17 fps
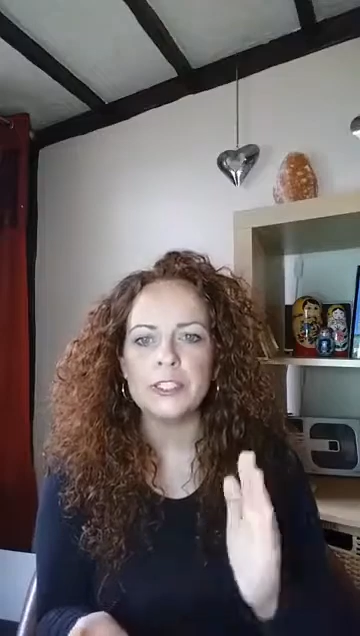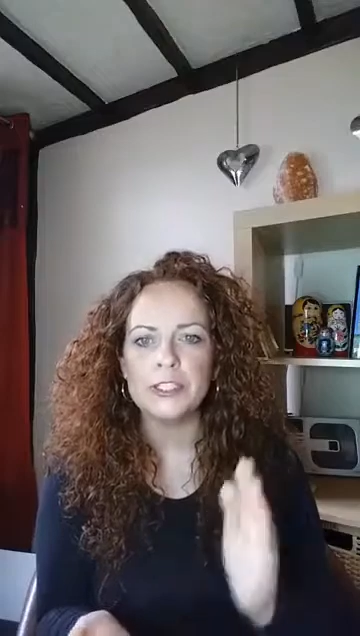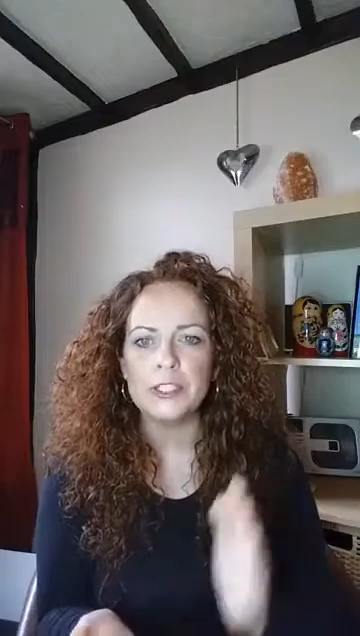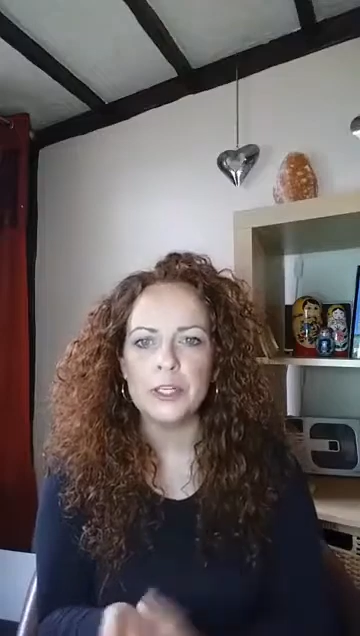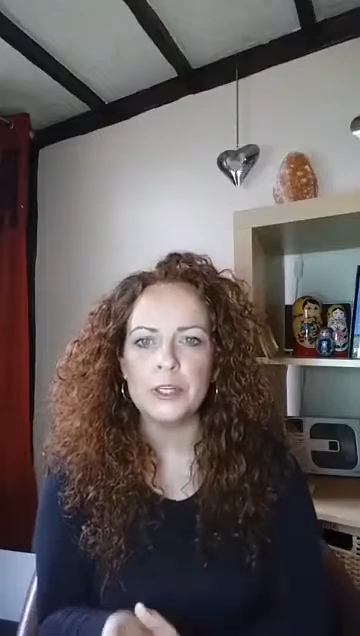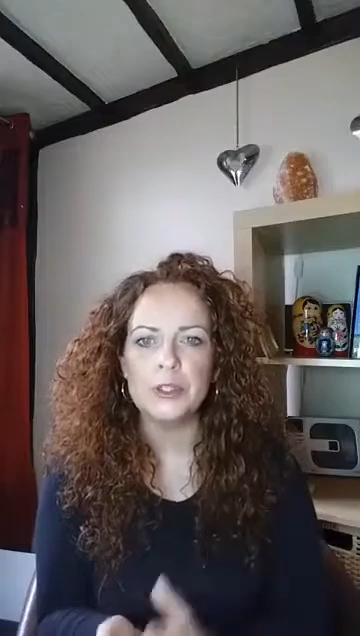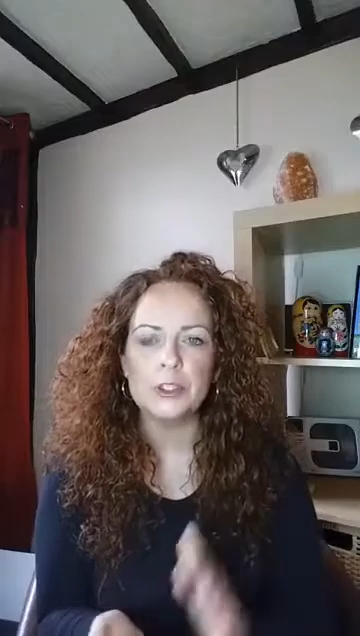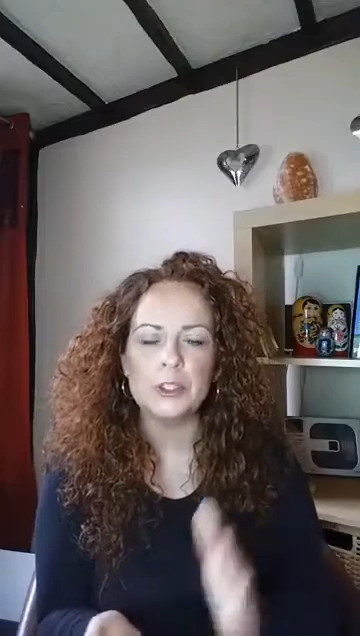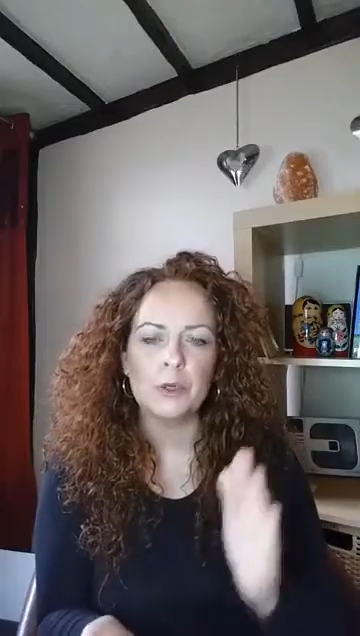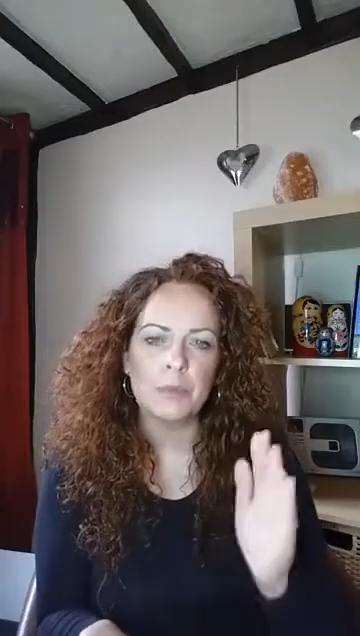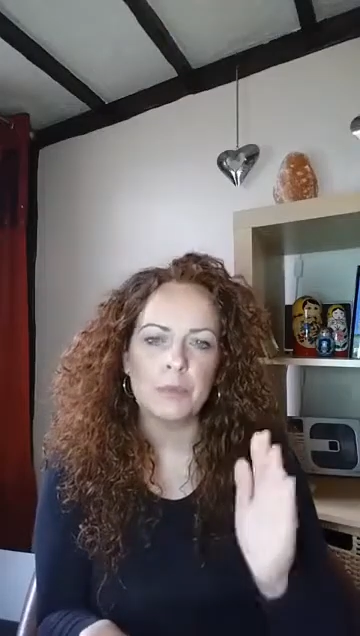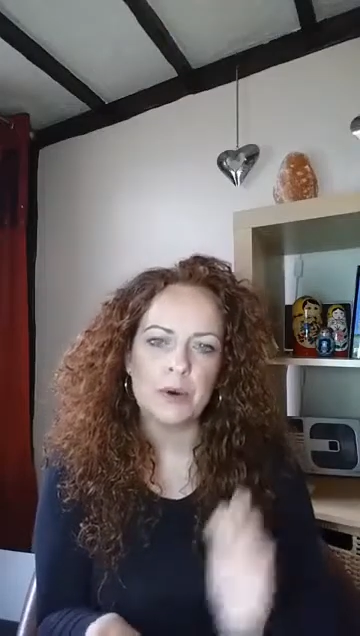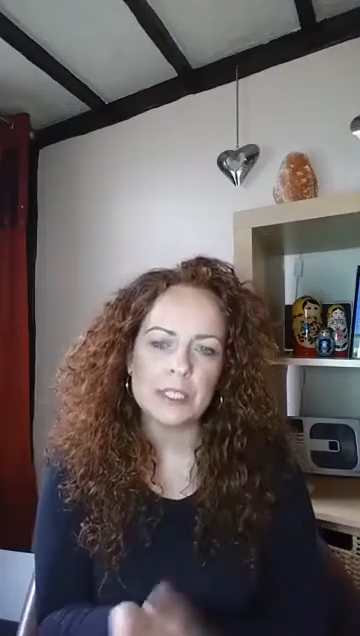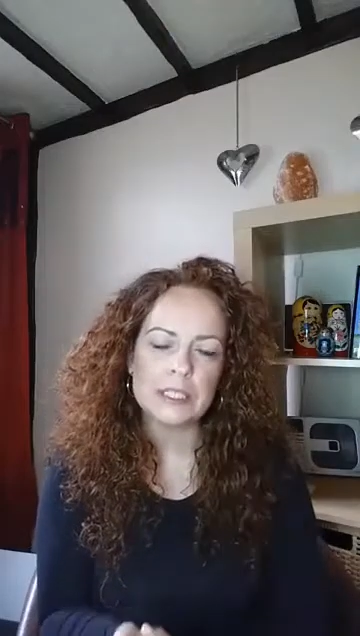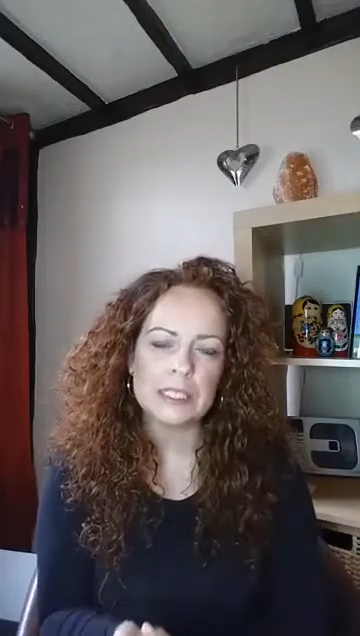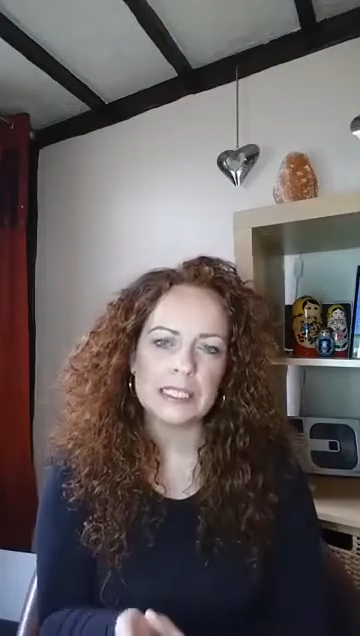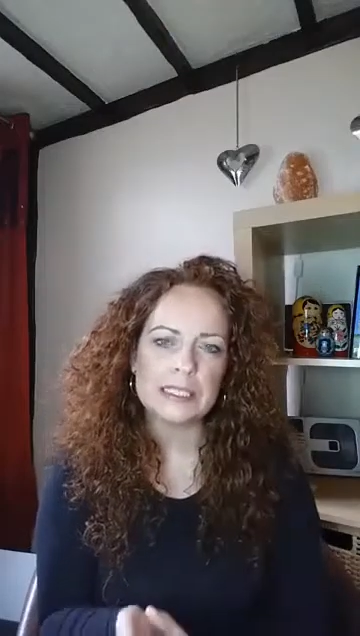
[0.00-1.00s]
use your
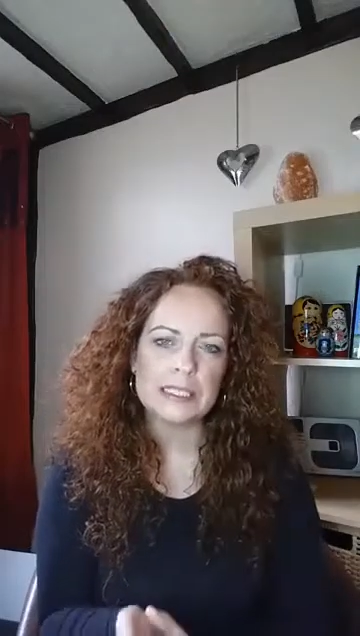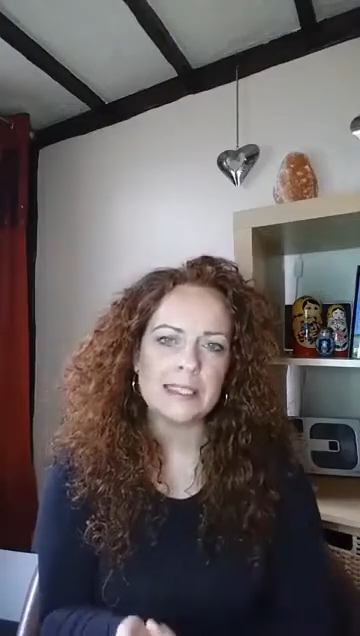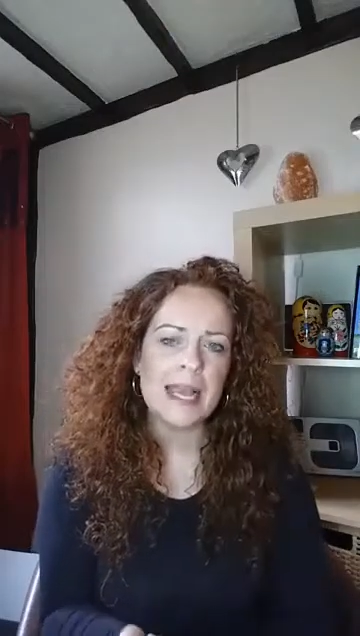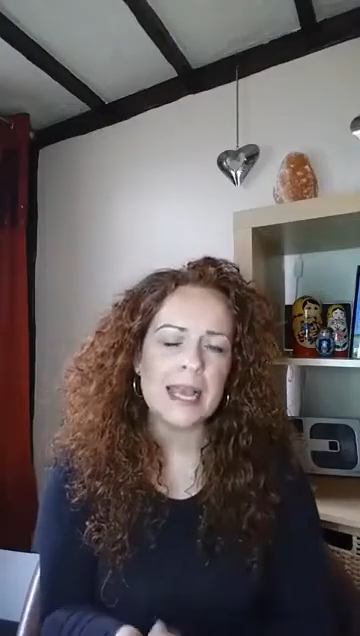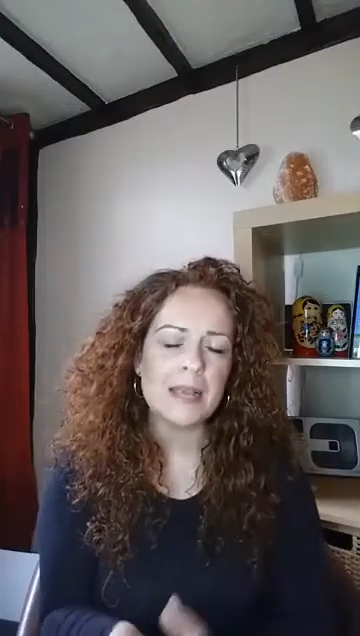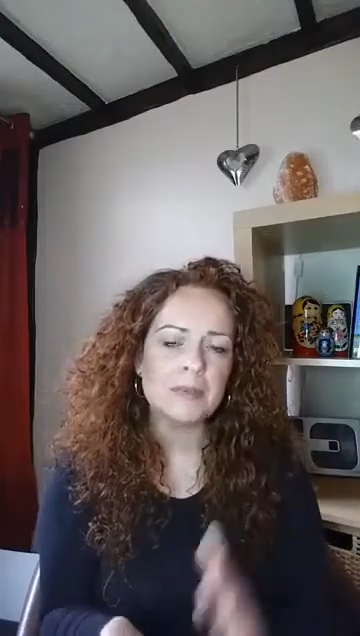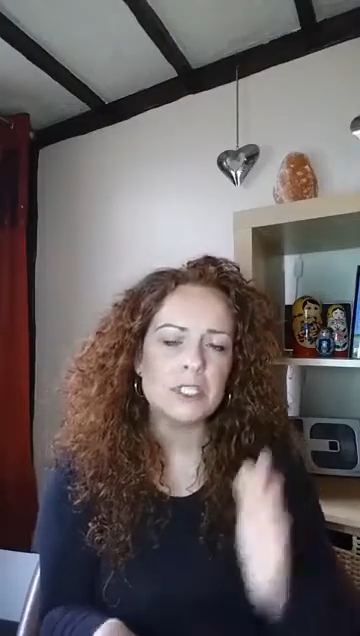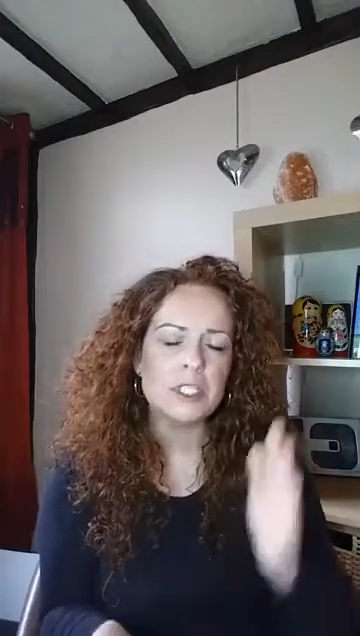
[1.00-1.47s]
prospect's name.